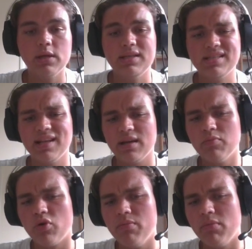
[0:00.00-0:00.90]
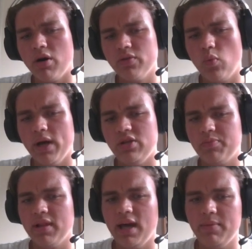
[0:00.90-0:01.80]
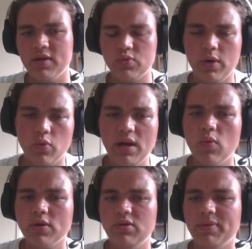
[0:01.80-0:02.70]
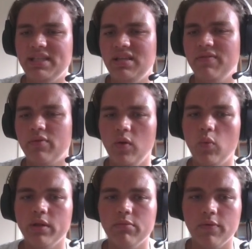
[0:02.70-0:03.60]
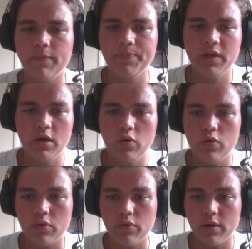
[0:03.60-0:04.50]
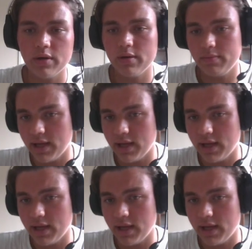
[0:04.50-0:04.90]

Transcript: This is like more modern way to play because we really want to play c4 in one move.